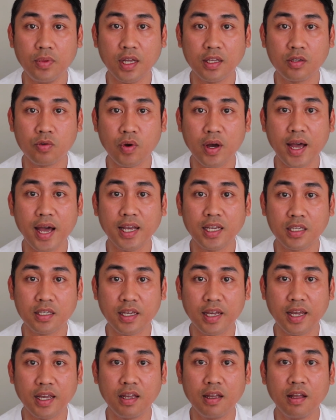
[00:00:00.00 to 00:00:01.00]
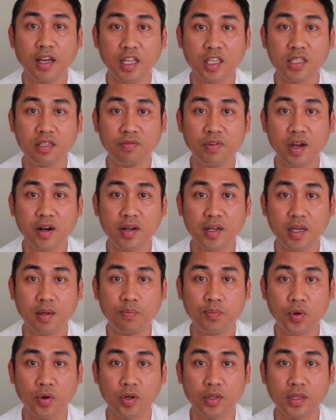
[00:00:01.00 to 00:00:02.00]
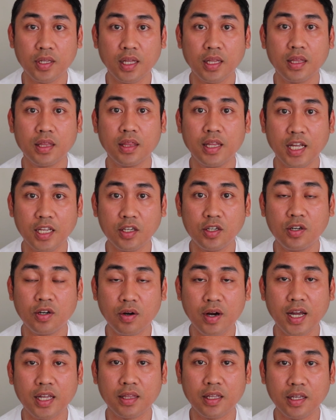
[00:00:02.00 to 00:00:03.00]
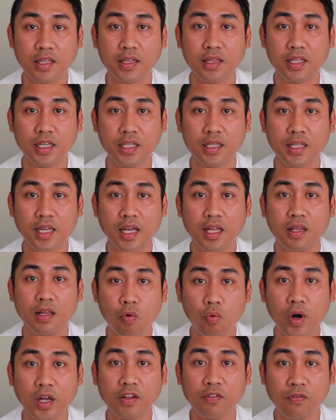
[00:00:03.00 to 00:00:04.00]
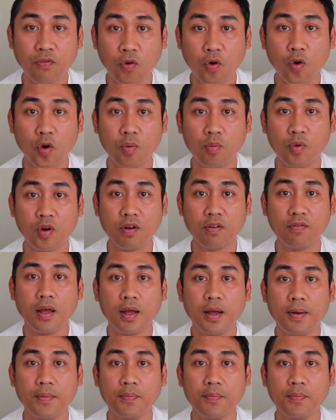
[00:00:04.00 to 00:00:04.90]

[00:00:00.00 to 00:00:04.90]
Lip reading: That's why I say it's very important that you write in detail what form of